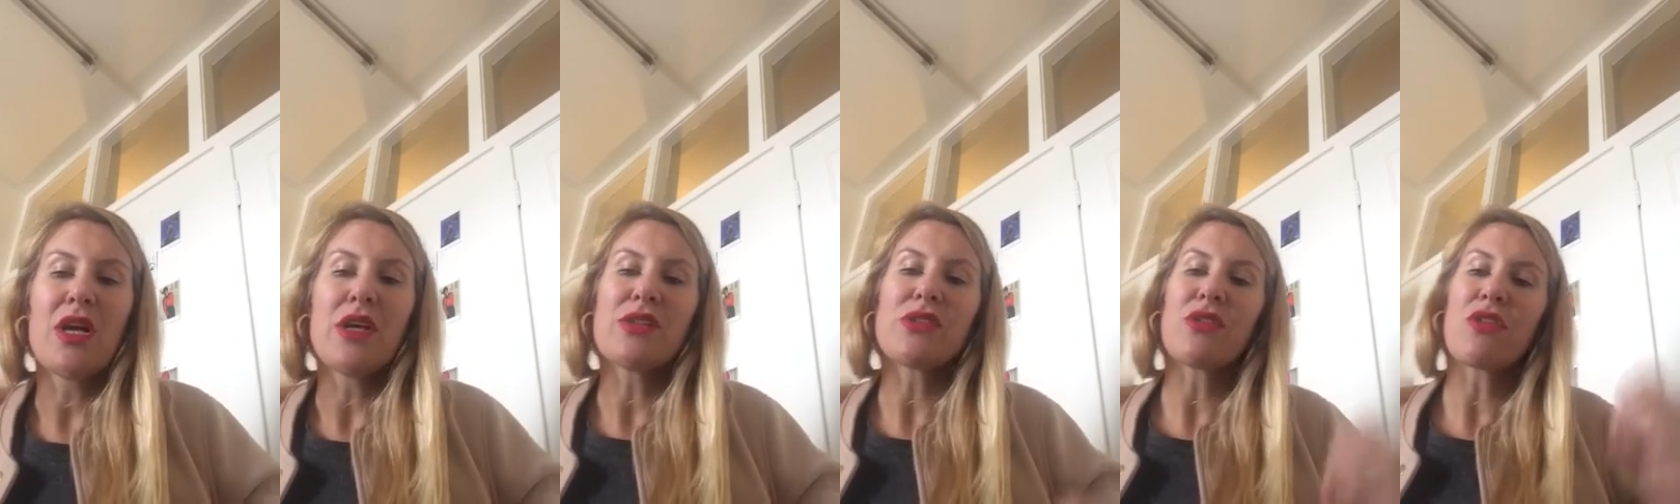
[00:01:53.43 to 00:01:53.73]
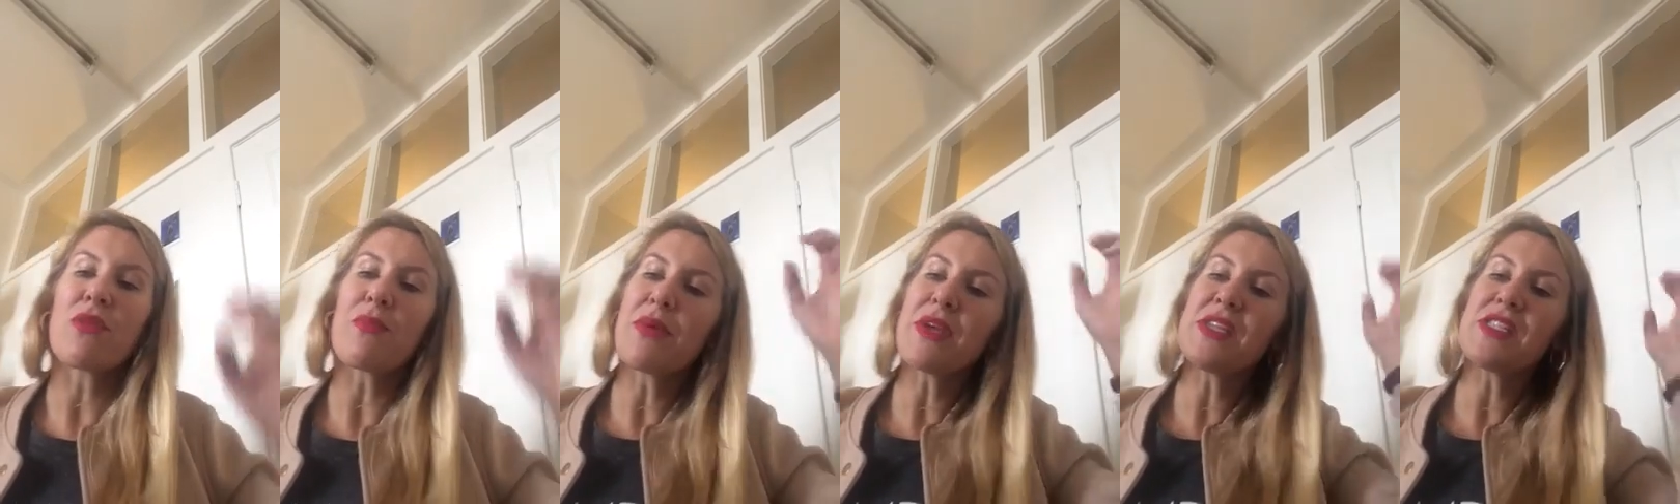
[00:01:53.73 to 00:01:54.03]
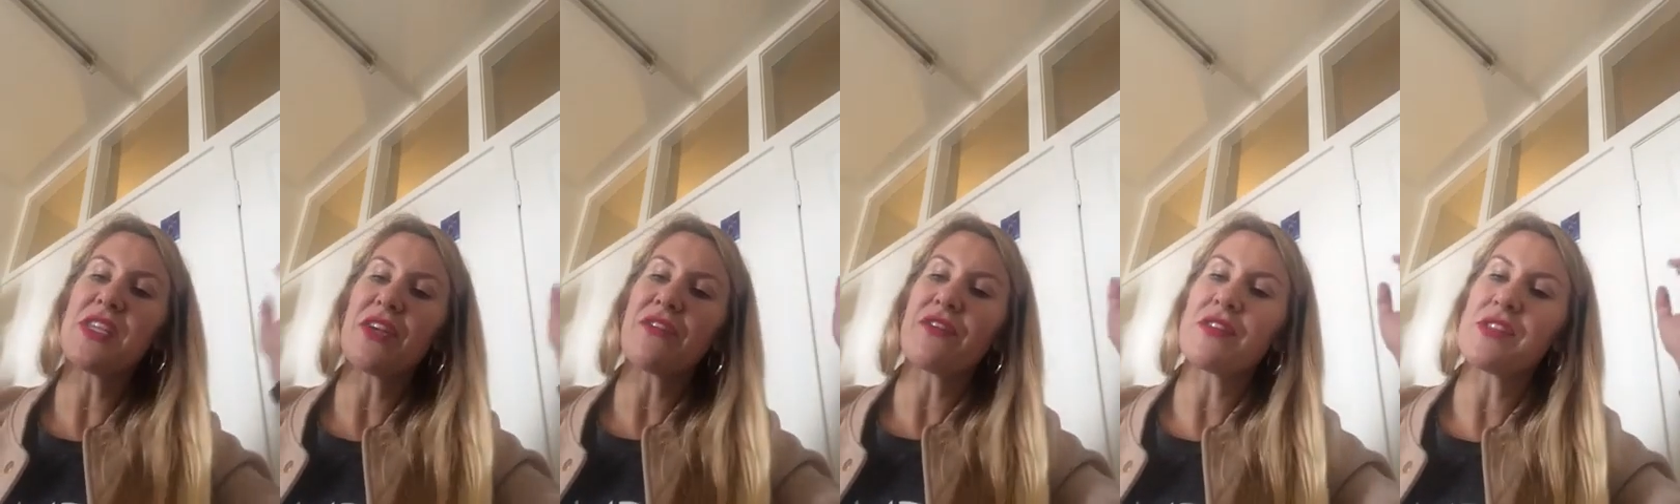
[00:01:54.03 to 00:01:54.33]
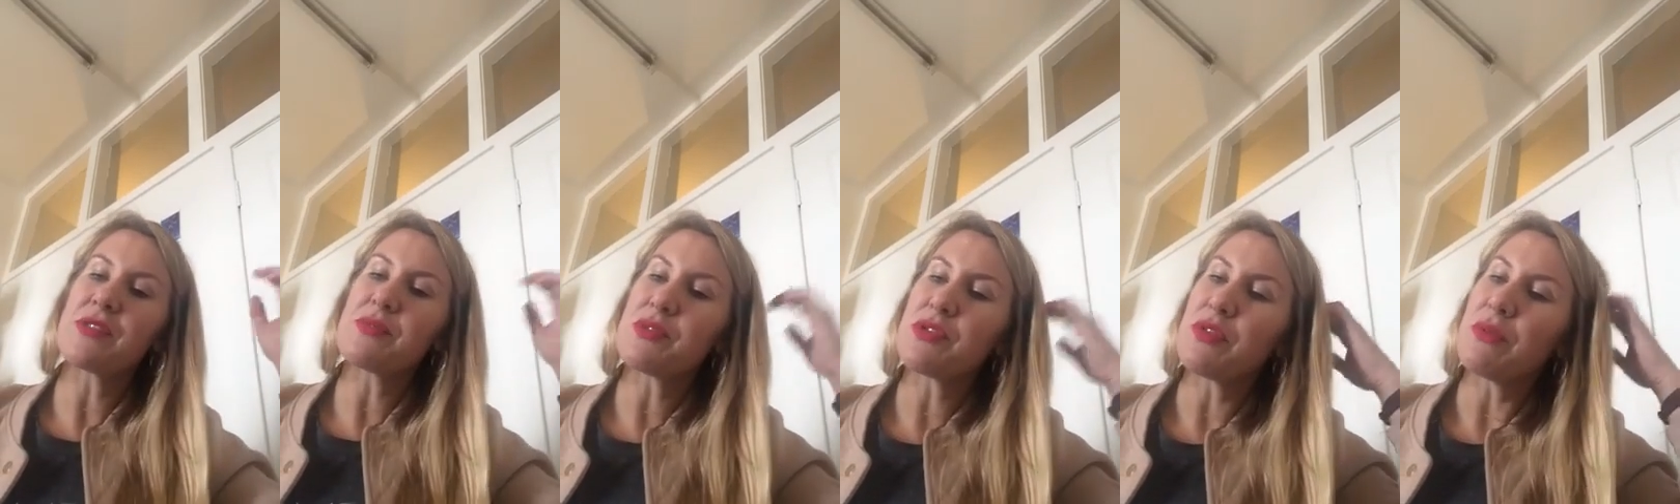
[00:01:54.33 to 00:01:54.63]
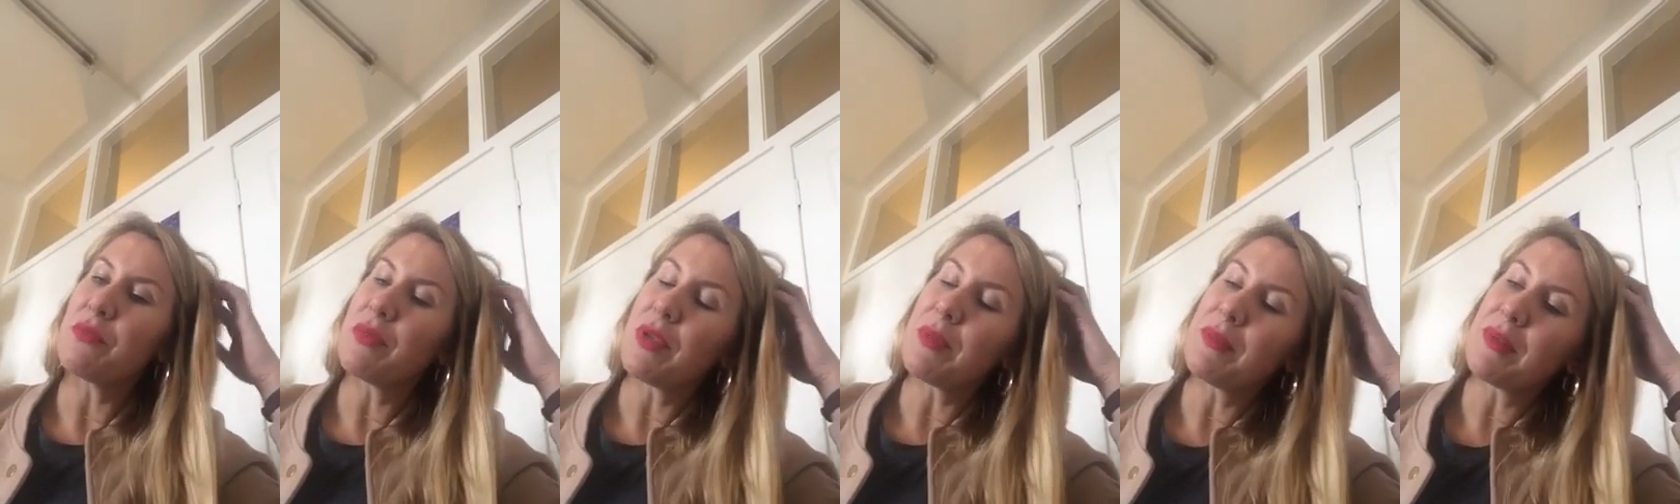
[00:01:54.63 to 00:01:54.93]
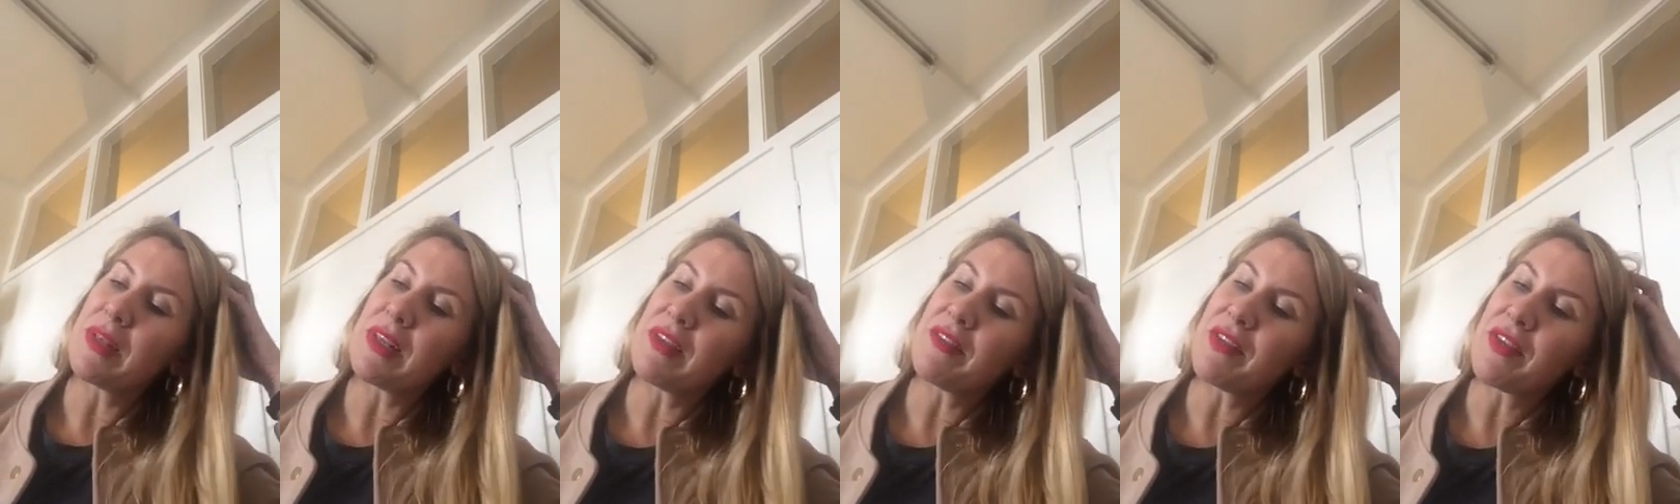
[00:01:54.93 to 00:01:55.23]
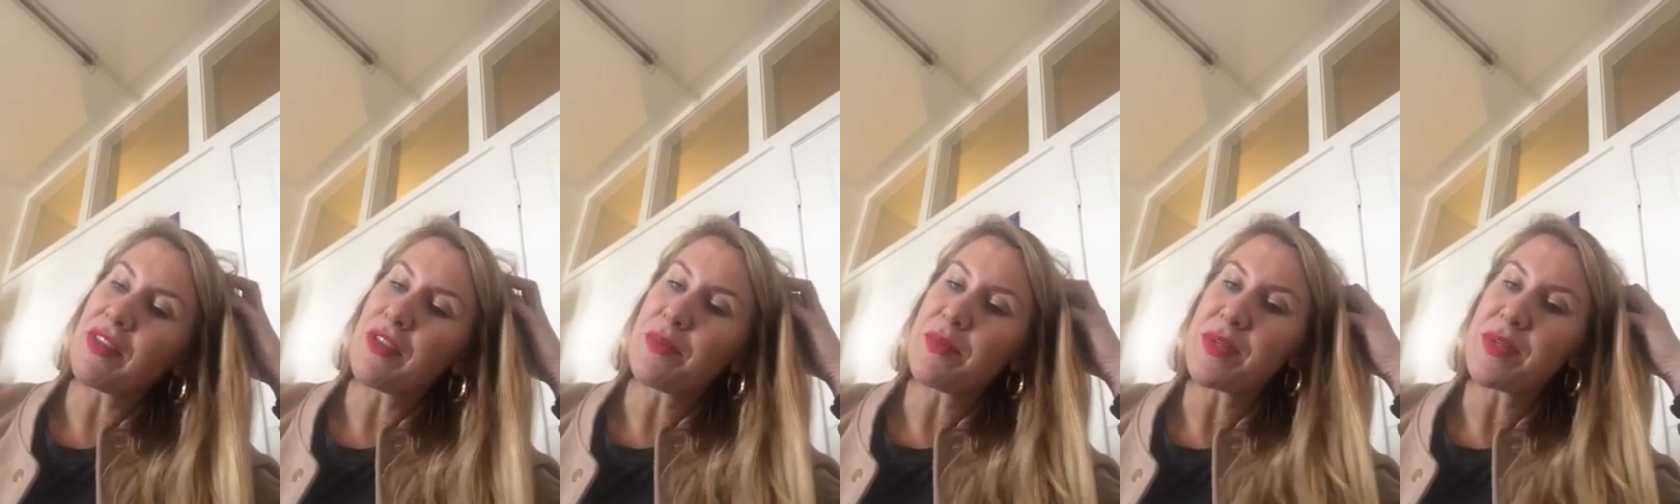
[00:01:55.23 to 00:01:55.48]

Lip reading: So the big difference between people living their